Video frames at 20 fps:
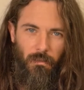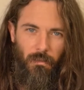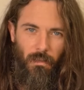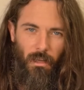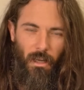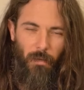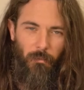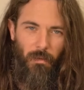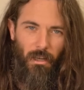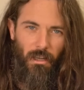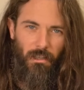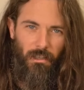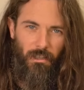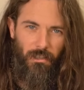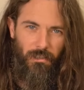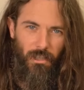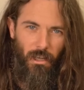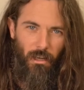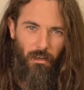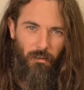I'm not going
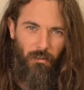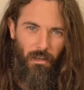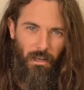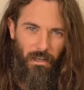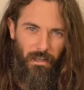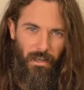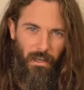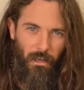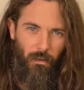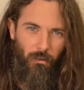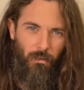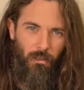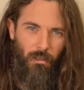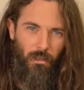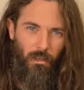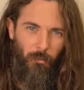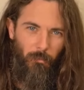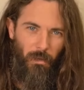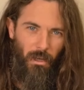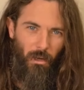to talk right now
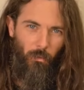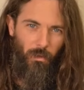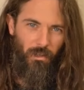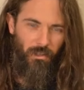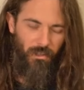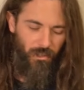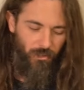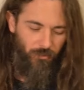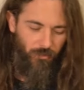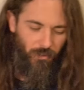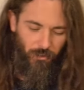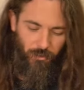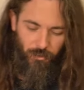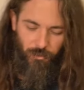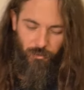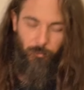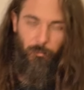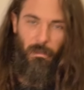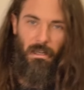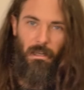about where these
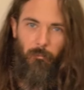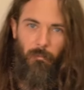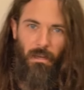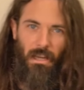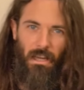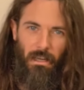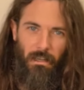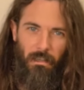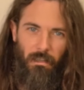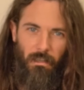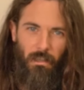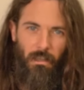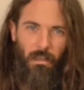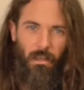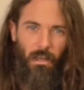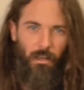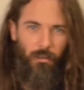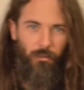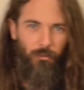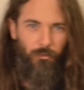filters are being made
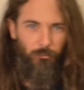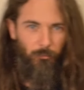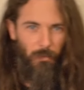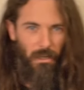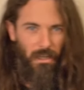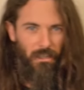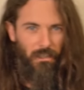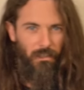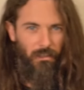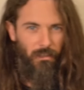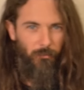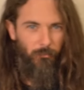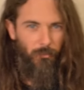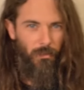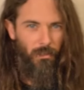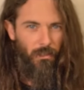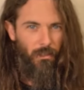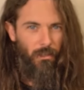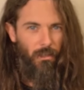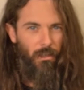and who's making them.
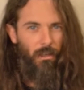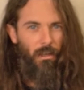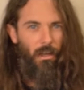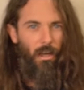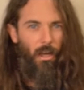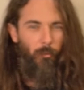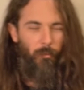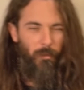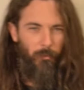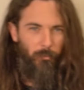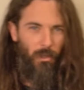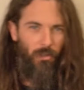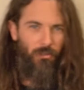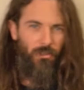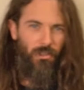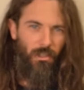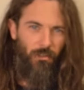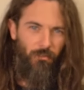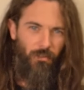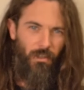I'll be
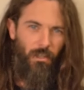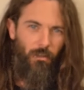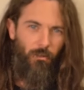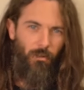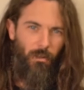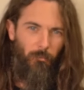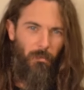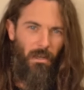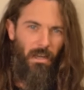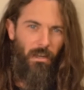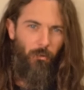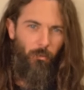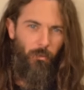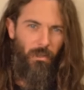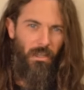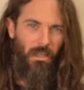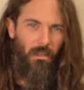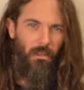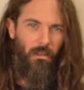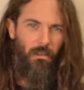posting a video in about a
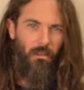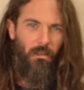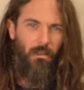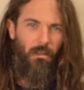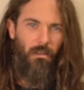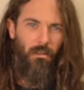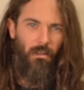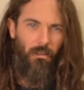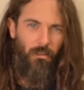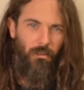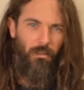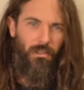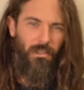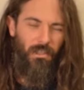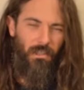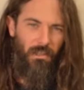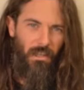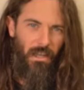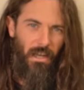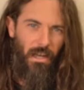week that looks
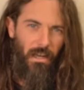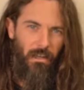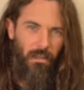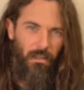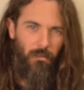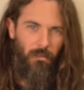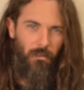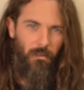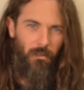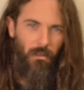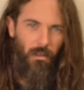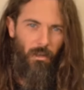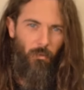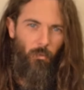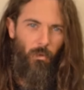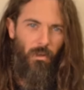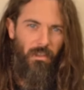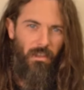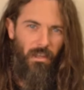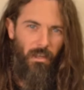at that
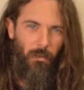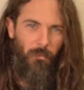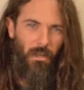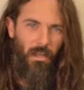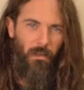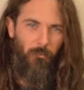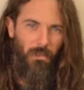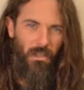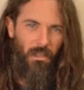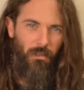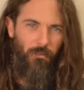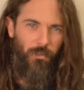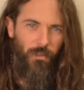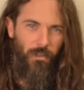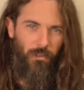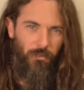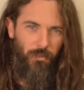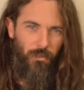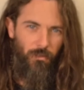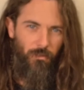and what that might mean for
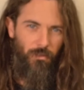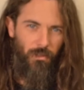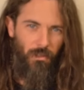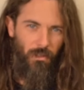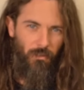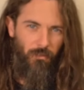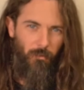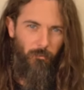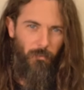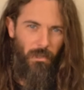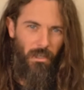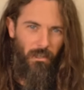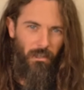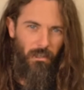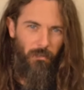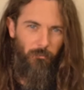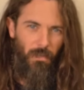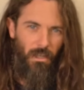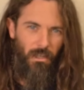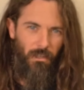the future of
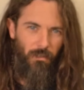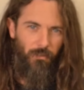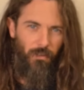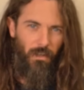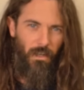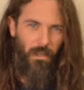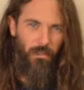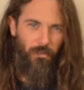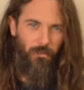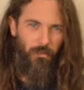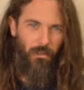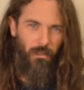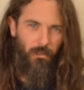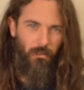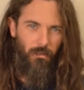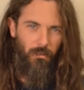American manufacturing.